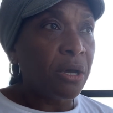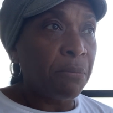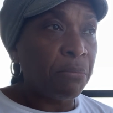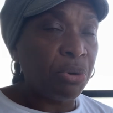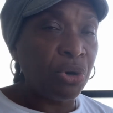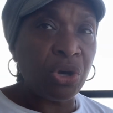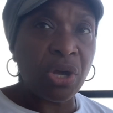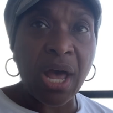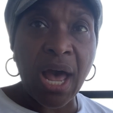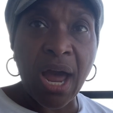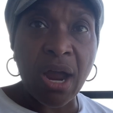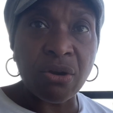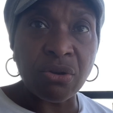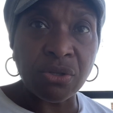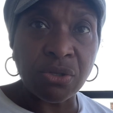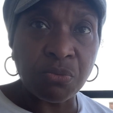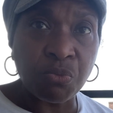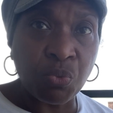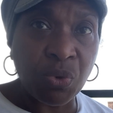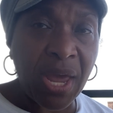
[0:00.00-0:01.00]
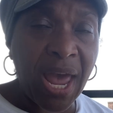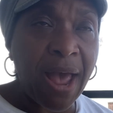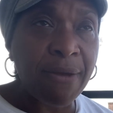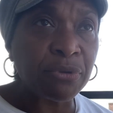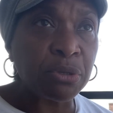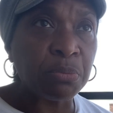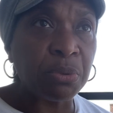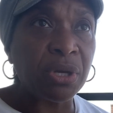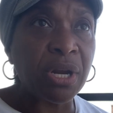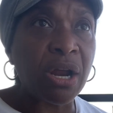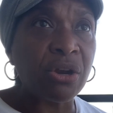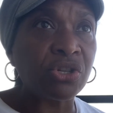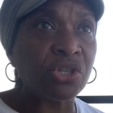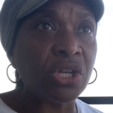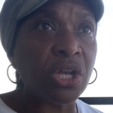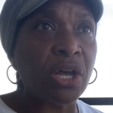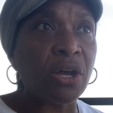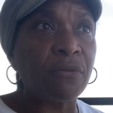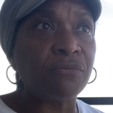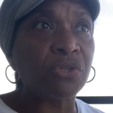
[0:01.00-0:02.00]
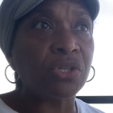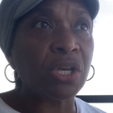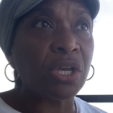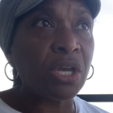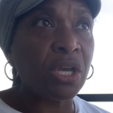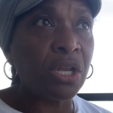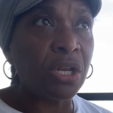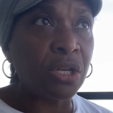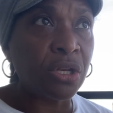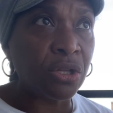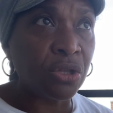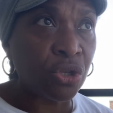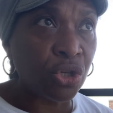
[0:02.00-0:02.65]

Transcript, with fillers: Put our we have to put ourselves in